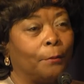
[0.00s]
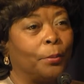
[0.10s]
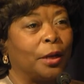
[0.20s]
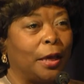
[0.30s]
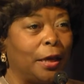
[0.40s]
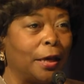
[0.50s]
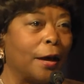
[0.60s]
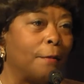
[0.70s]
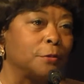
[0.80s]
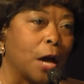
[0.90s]
But he
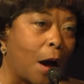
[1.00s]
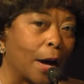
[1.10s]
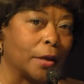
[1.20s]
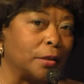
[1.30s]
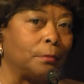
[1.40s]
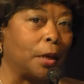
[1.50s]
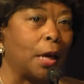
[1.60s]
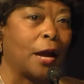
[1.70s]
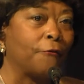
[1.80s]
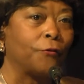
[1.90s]
kept talking to
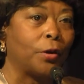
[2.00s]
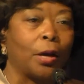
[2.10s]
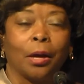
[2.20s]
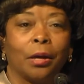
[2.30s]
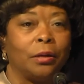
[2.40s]
me. Every